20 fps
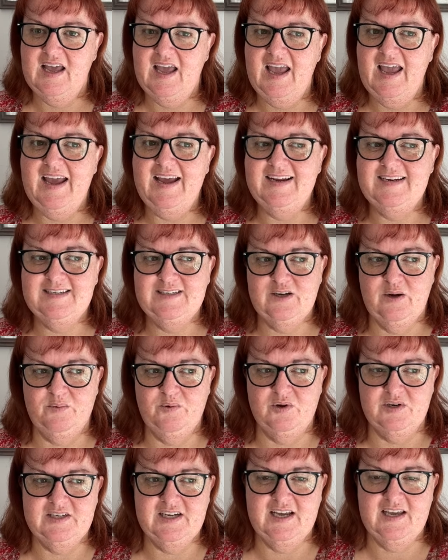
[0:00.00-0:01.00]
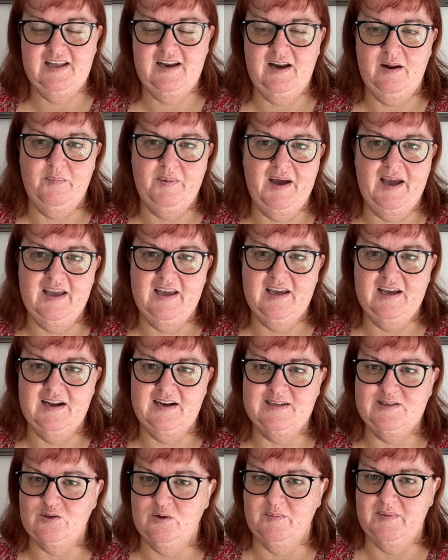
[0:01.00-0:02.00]
And I'm not taking any
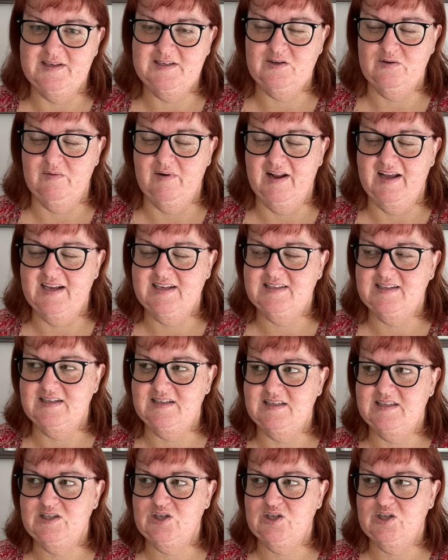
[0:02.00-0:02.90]
painkillers or muscle relaxants.